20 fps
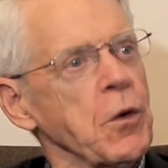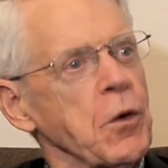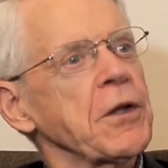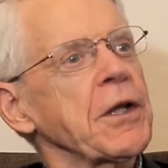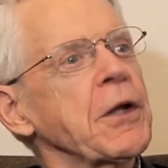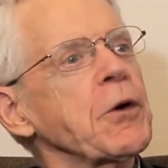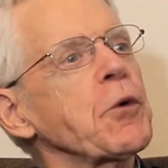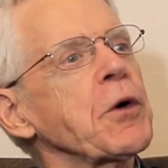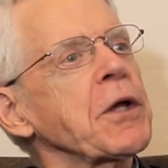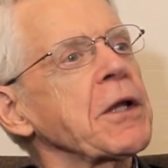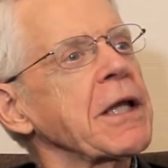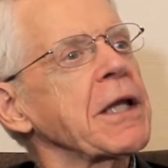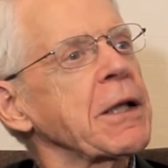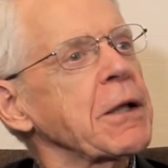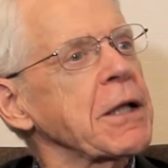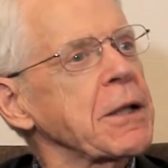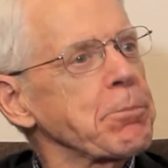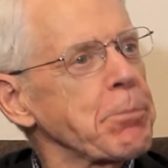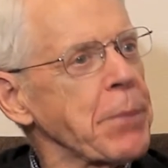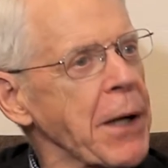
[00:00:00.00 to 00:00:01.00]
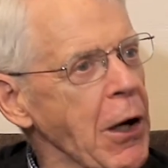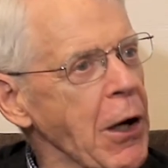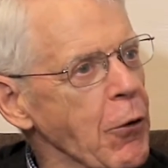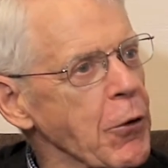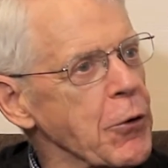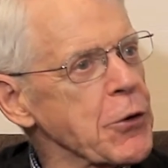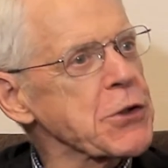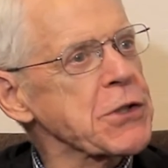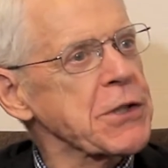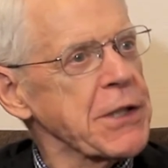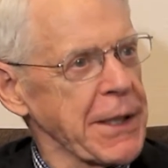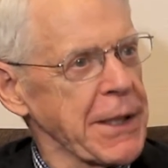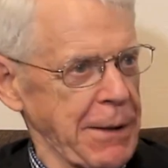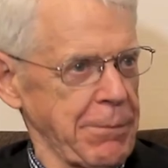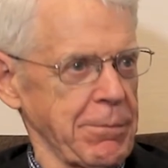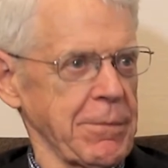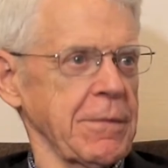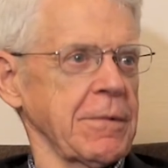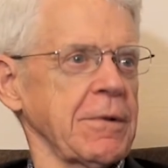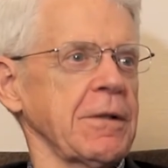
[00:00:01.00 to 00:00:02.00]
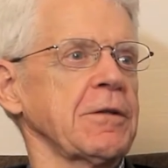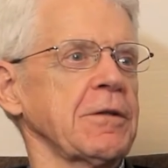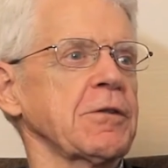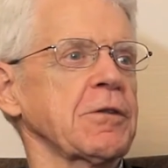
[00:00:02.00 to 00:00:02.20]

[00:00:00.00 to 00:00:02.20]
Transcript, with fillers: well, it empowers them